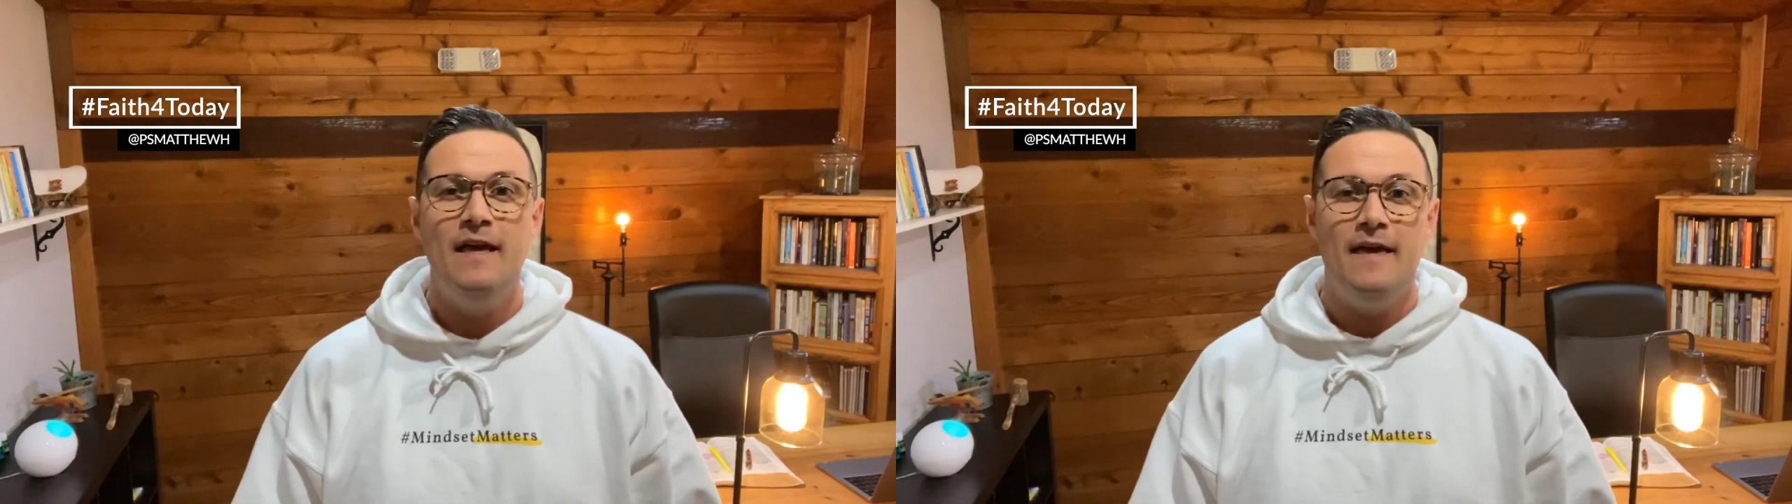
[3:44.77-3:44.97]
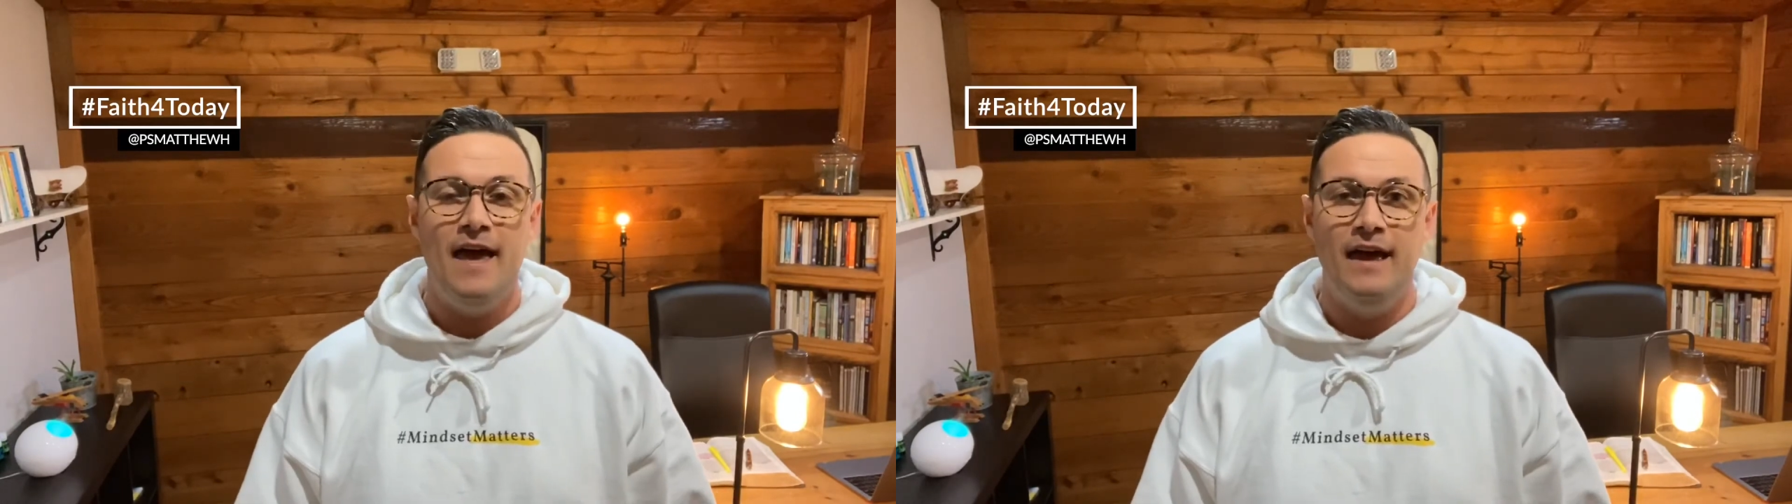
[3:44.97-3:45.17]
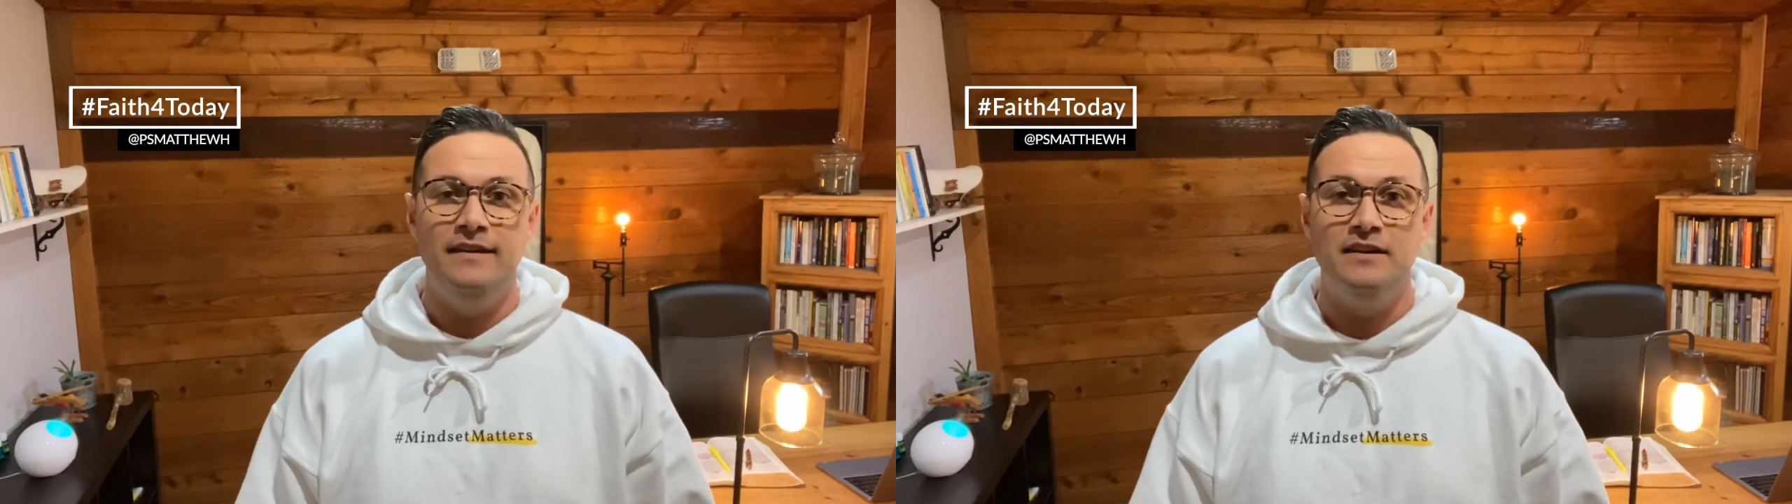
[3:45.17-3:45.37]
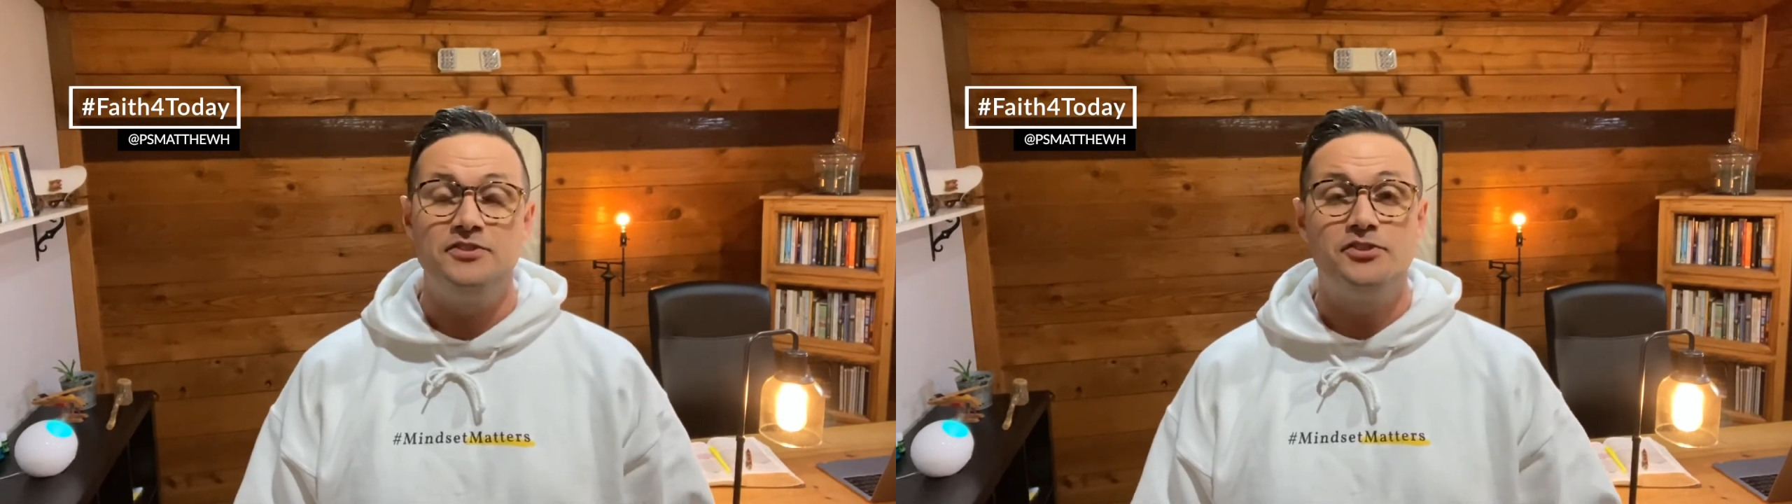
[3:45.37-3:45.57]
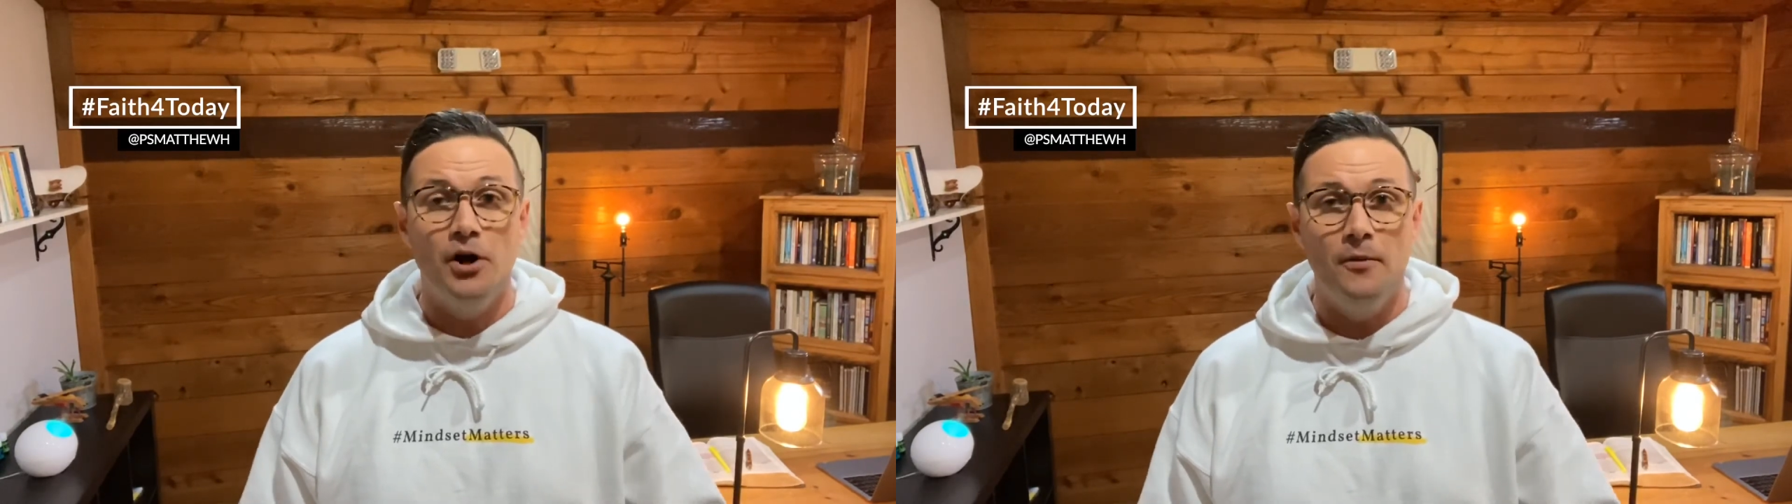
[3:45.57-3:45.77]
And uh,
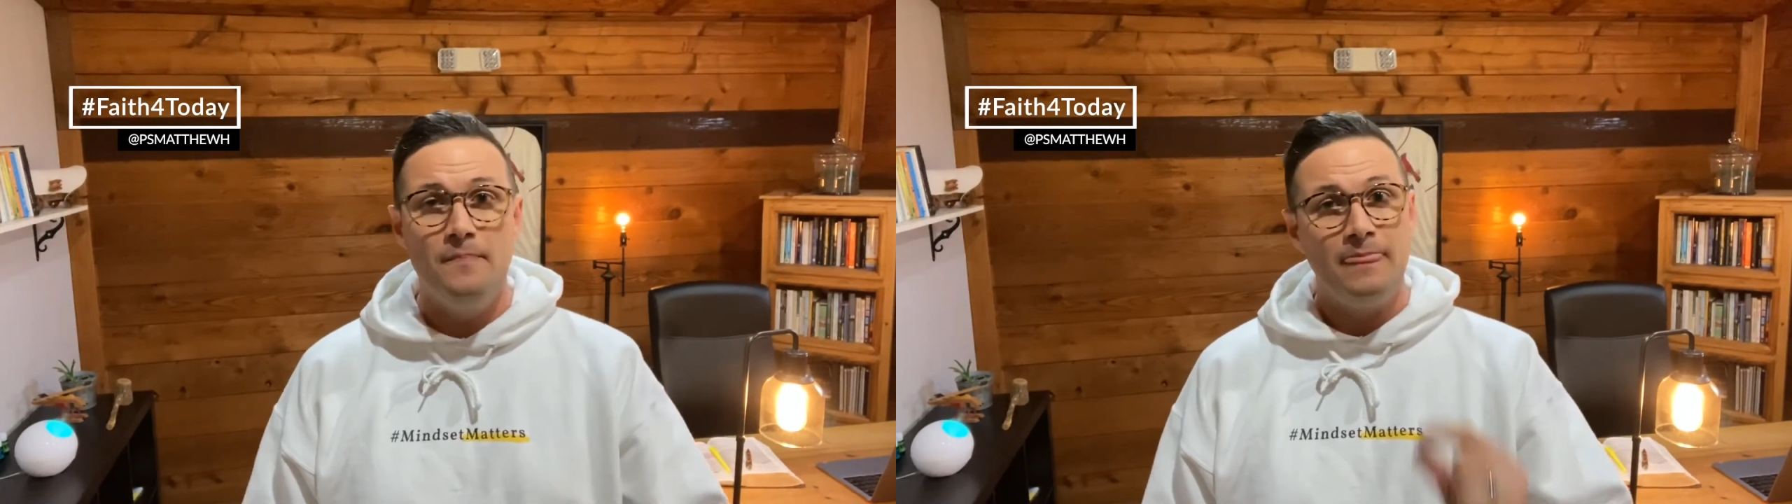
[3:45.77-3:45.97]
so